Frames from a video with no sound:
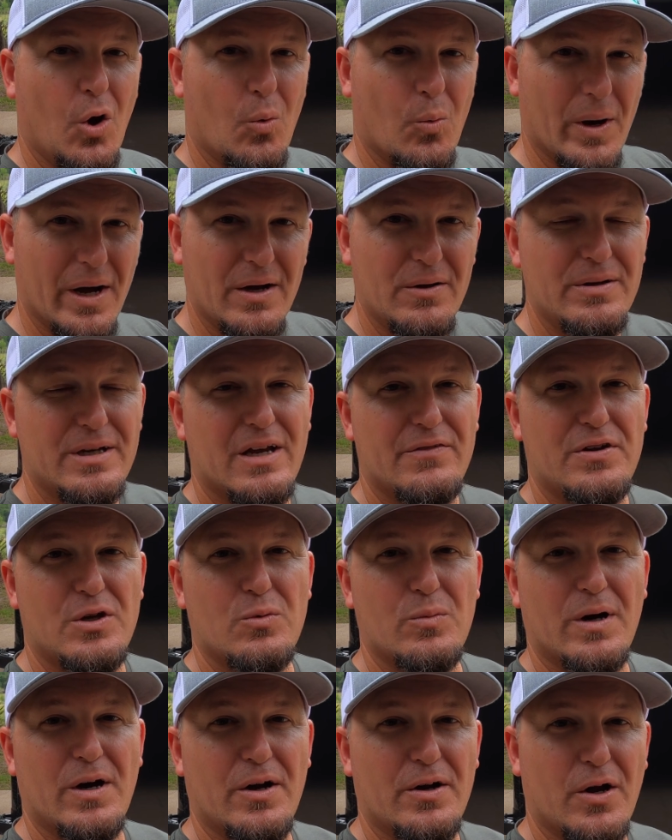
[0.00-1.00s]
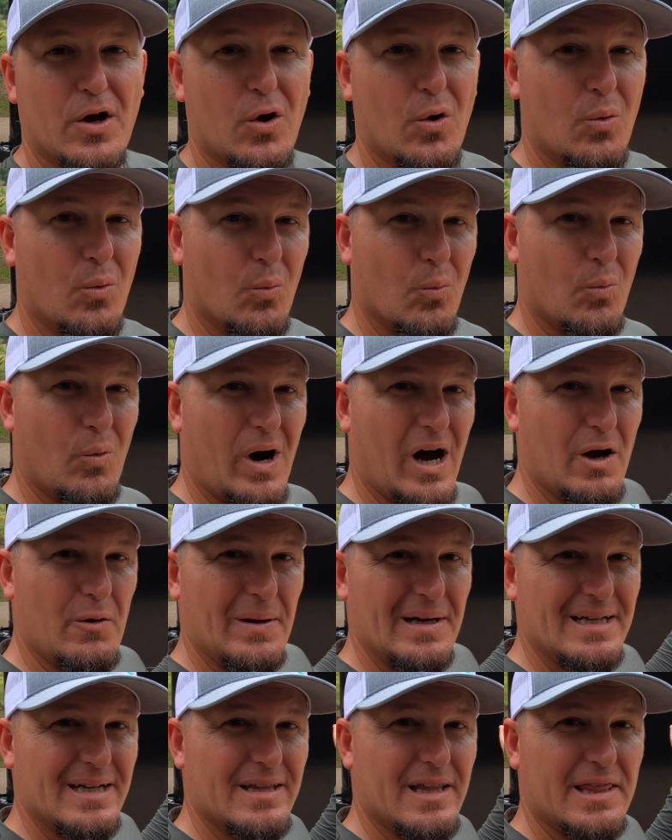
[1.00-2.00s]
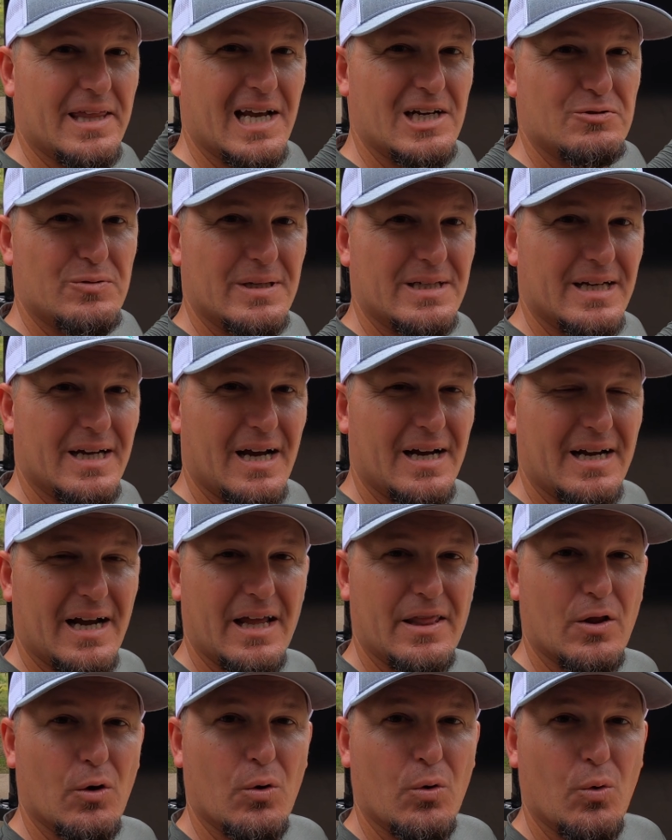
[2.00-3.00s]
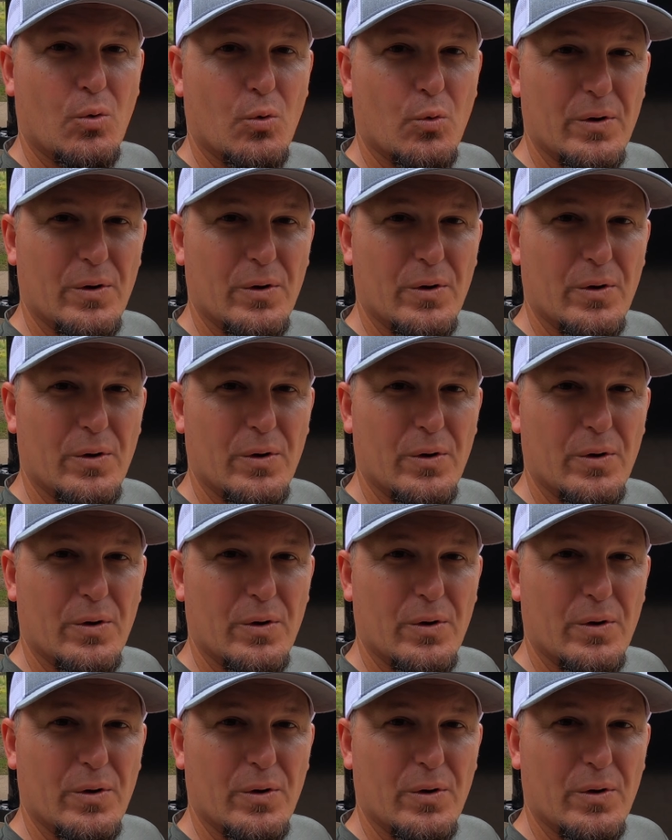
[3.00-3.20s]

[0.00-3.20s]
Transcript: Well, if you wanna know why we did the things we did and the